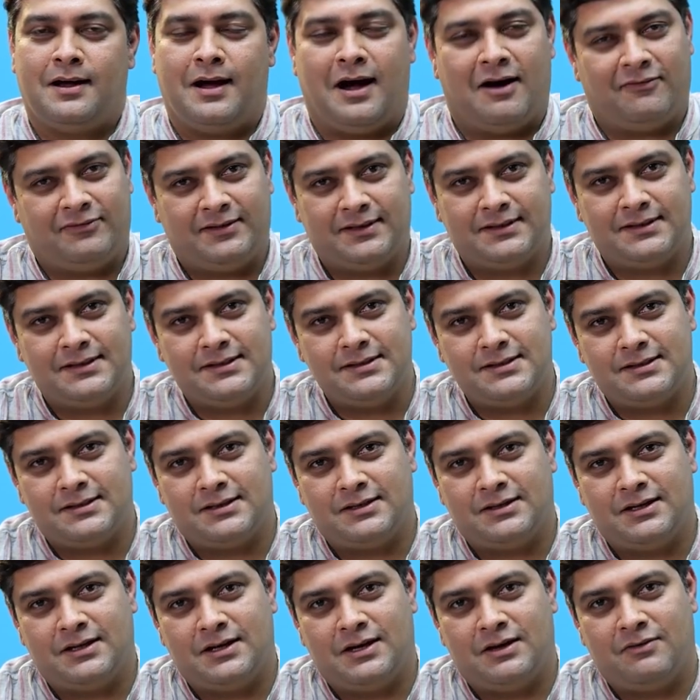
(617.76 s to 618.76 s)
After
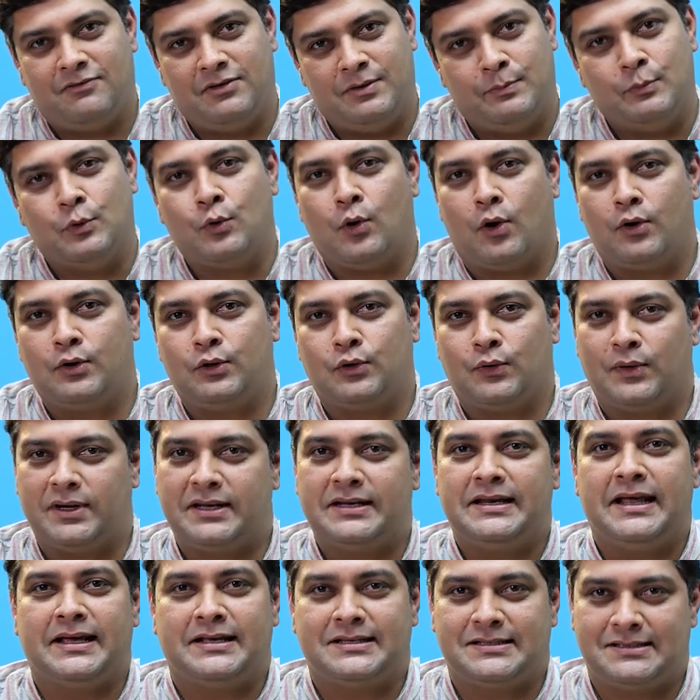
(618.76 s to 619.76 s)
this, we move on to our
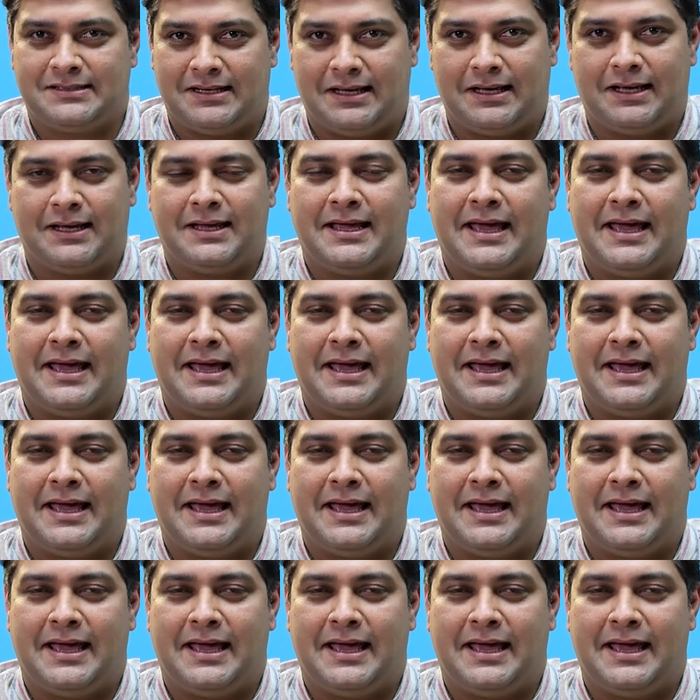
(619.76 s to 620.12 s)
next